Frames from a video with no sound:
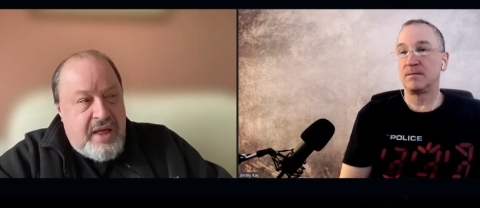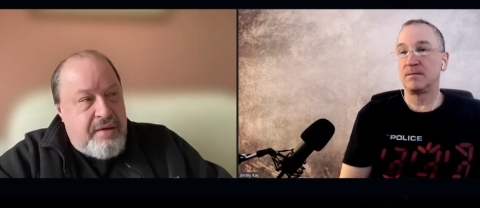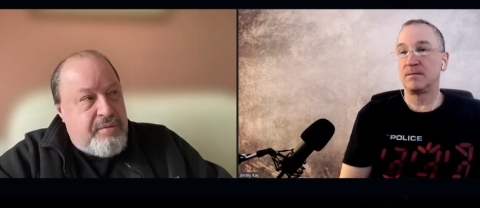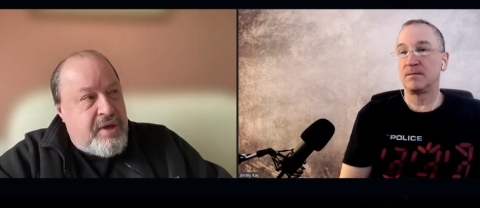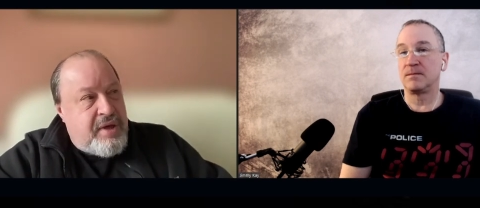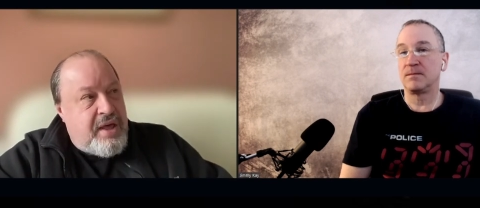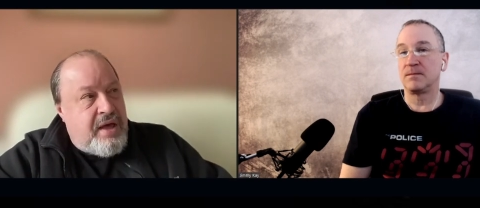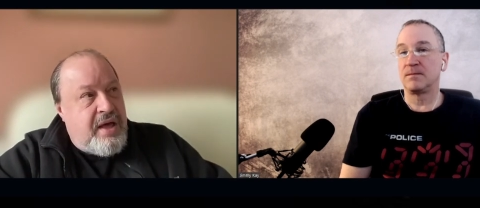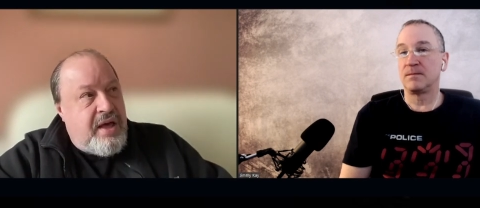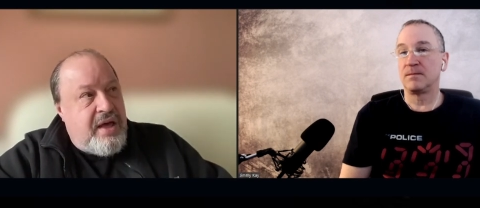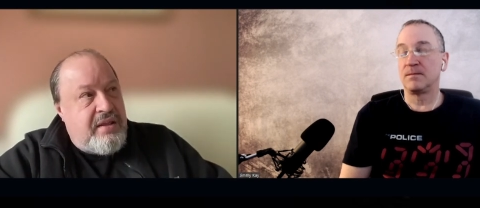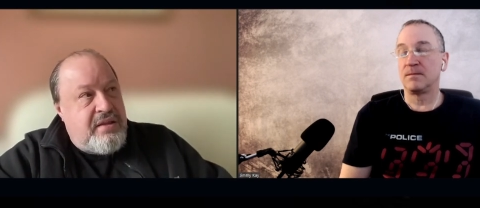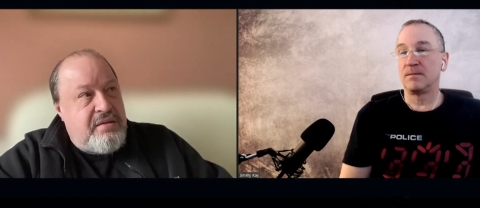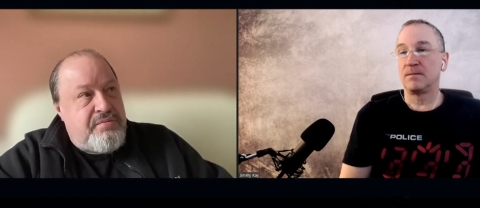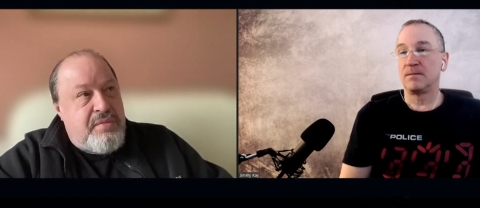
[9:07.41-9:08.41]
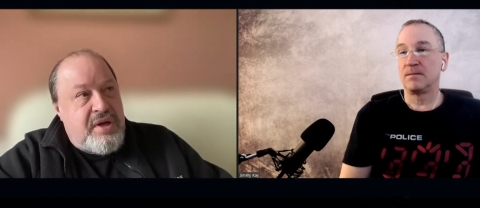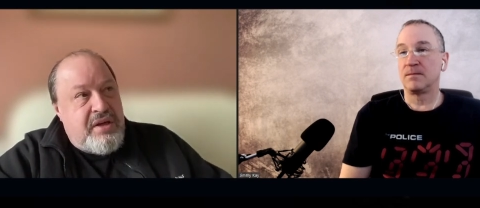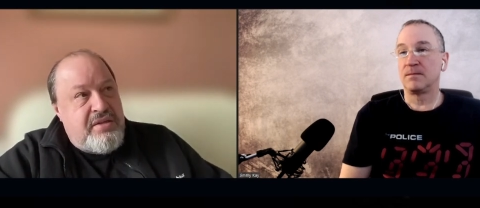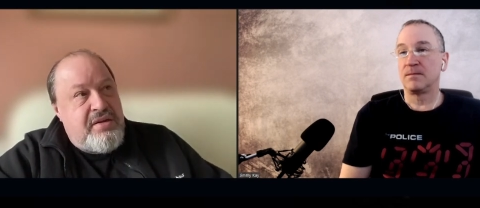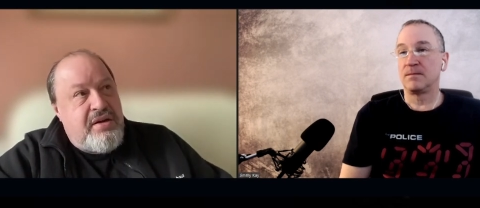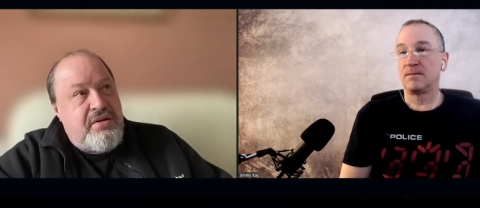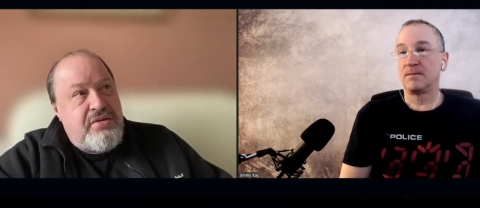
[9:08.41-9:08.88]
Speaker 1: I mean, I did my
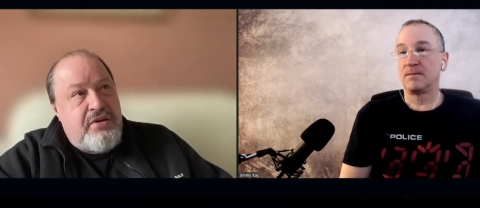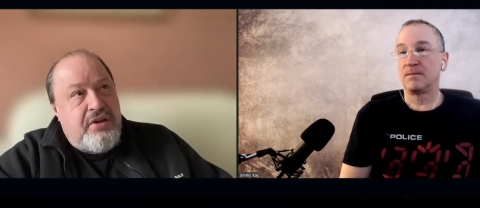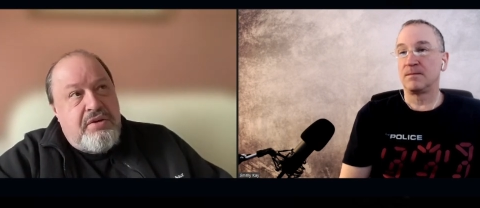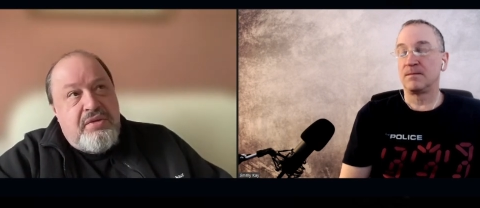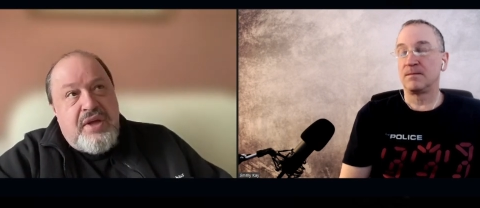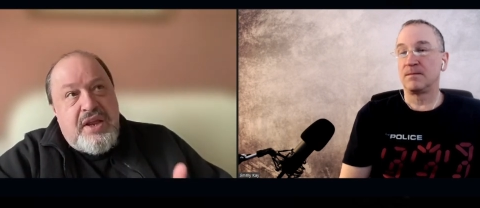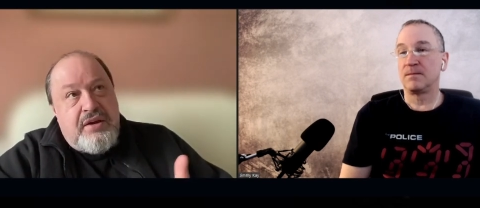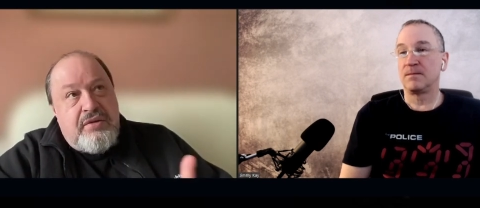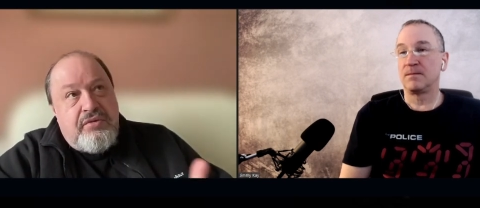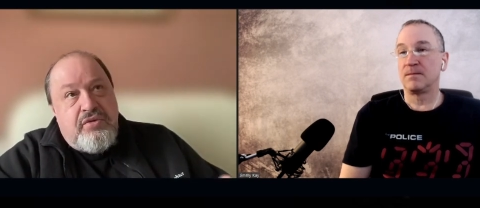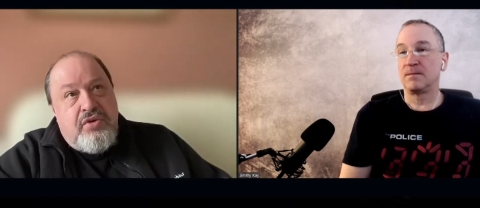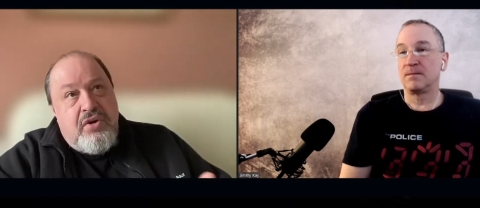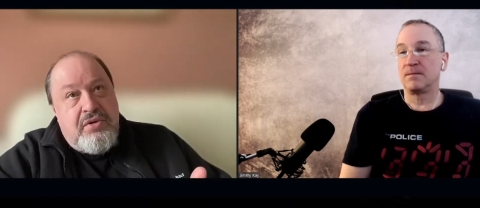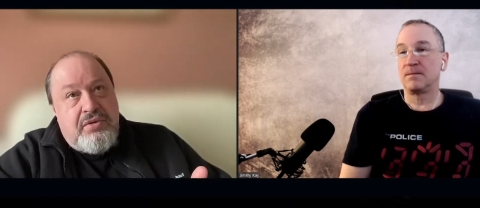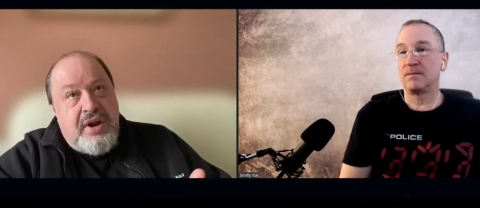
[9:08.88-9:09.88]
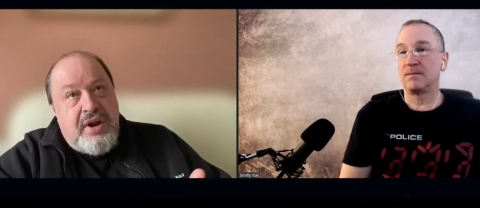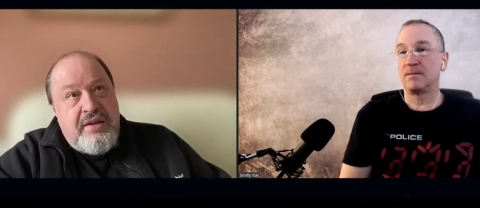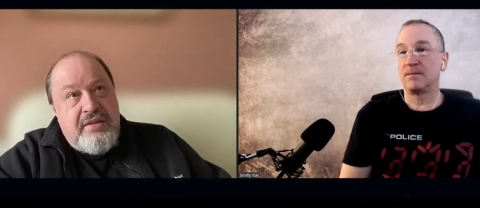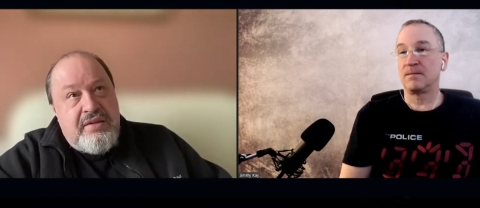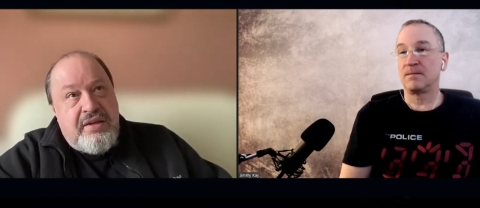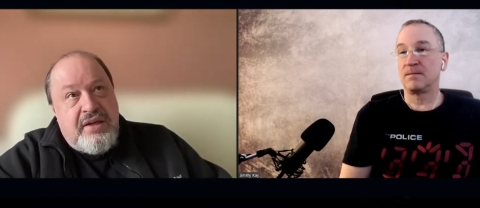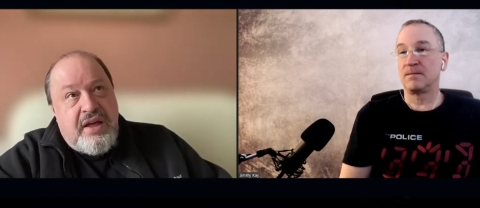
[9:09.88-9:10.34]
guitar solo at the end of Crone
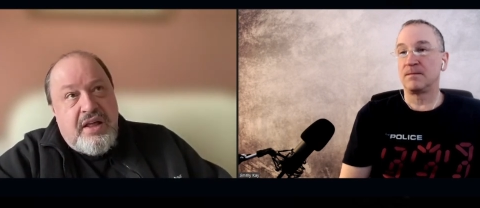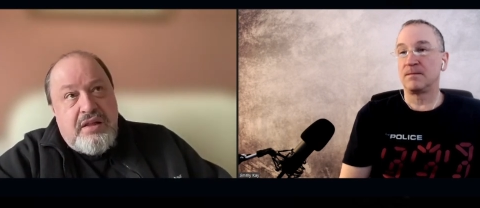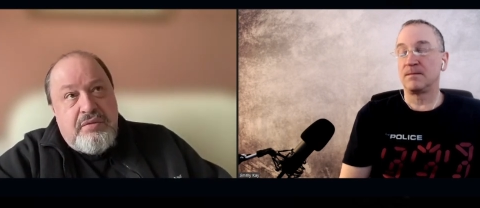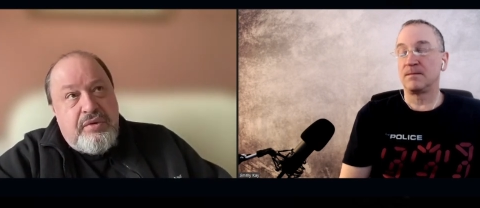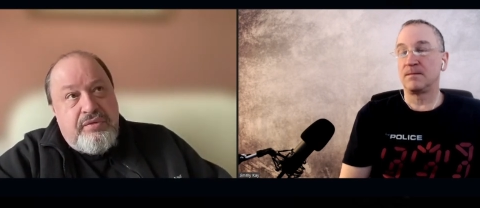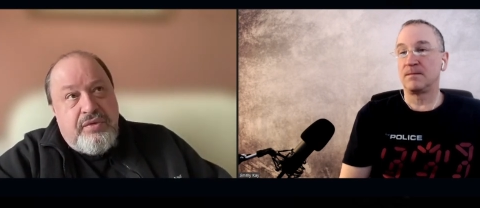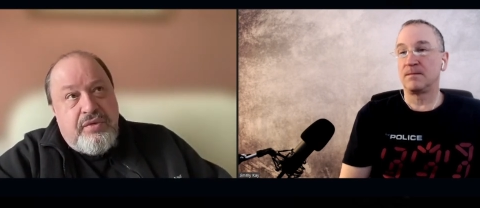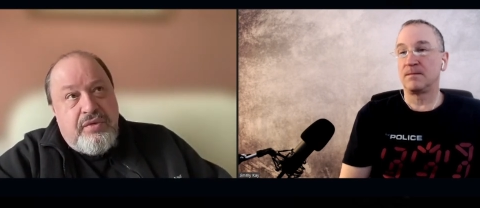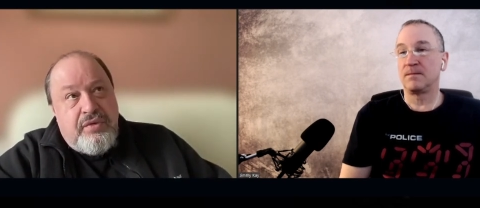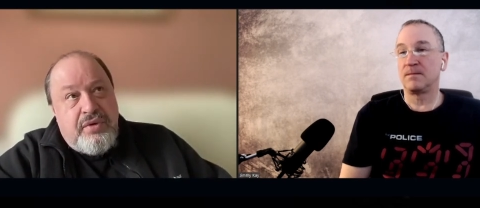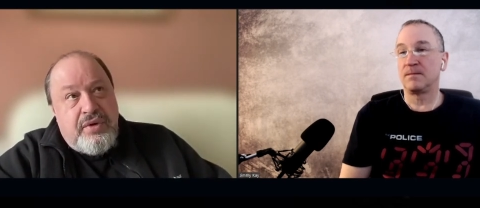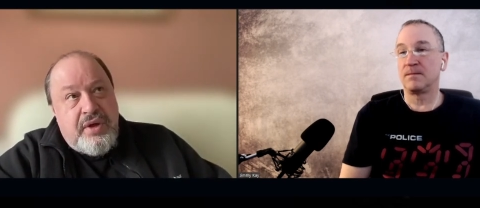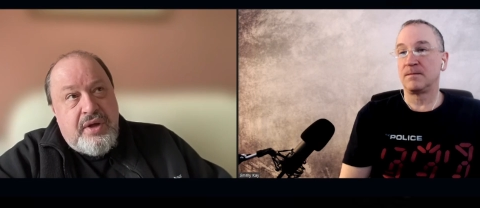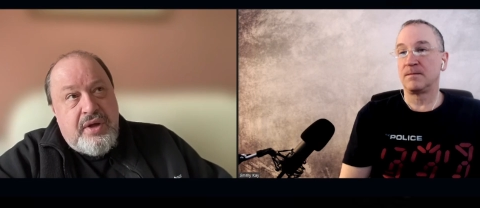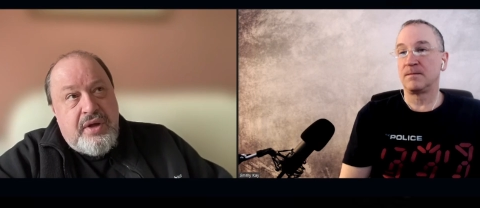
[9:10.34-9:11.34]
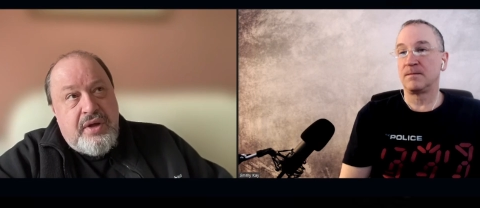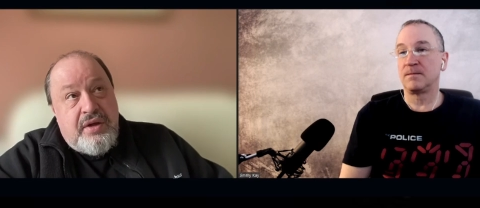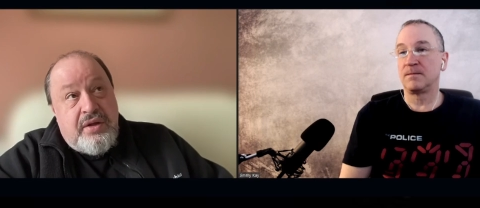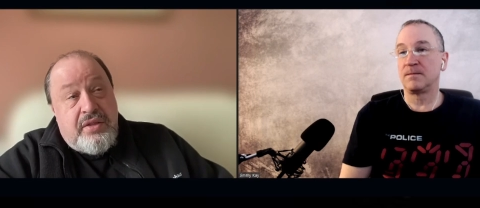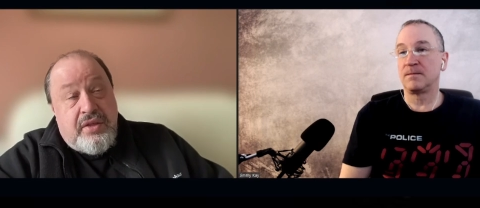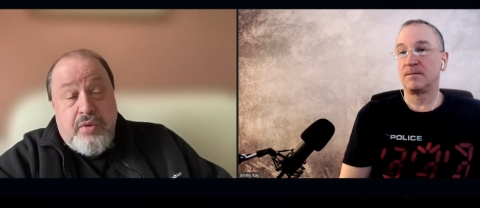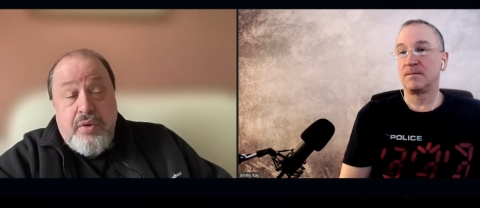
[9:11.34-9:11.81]
Nightingale before
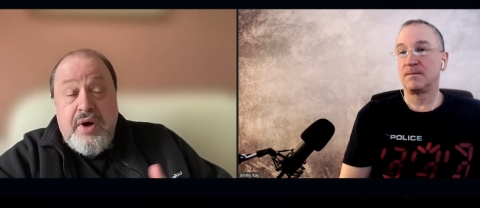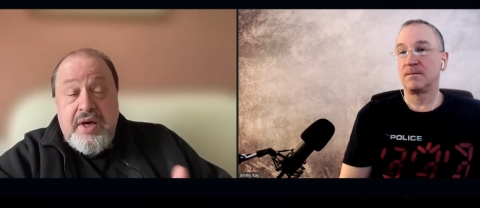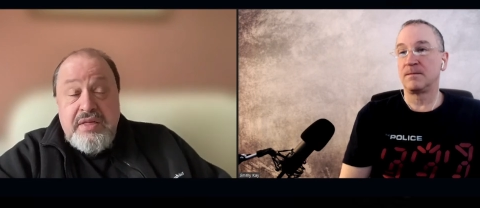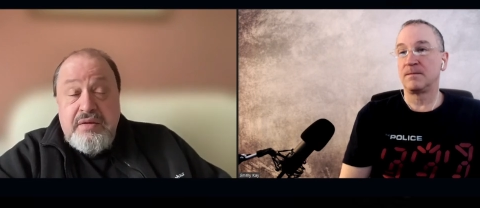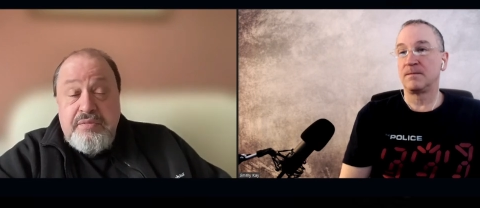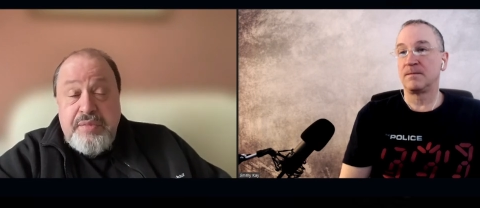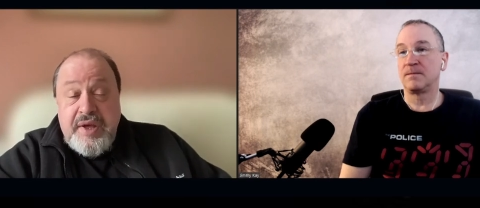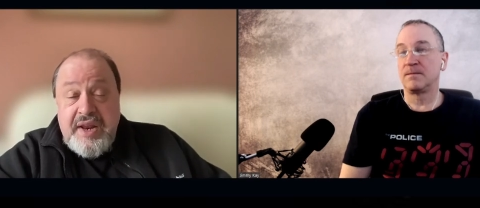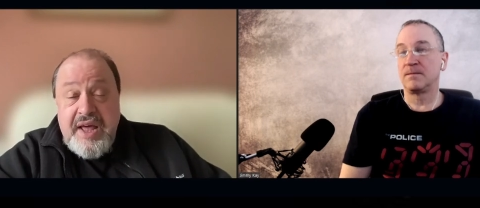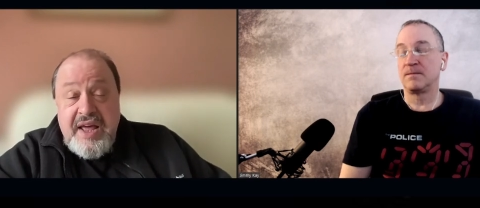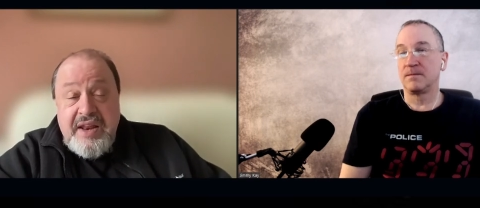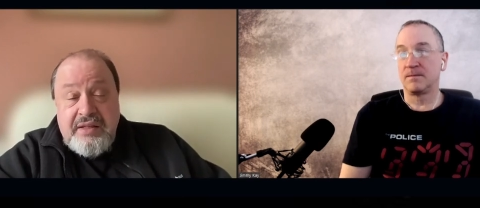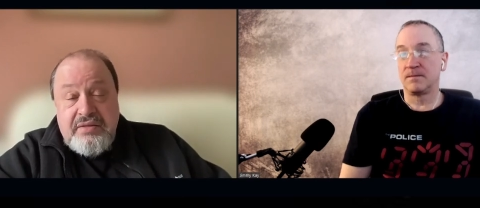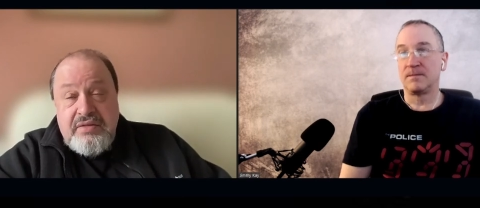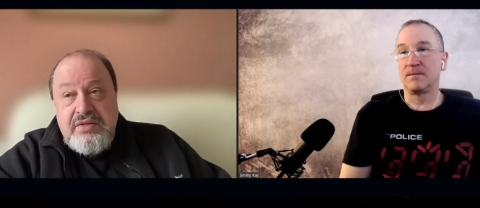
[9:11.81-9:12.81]
the choirs had been added.